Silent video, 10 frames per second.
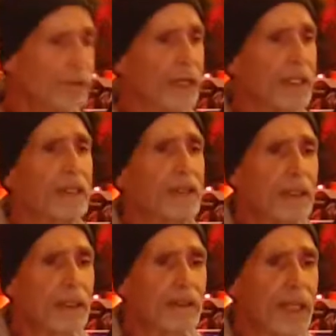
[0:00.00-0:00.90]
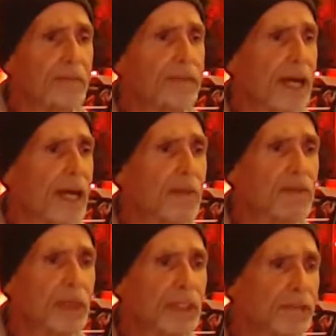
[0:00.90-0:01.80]
trying to save time.
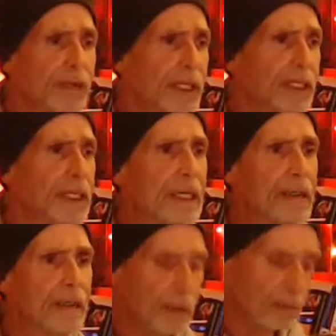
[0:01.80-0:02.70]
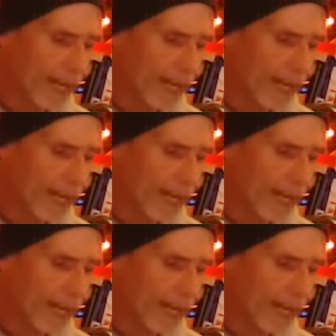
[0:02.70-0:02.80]
Everybody's trying to turn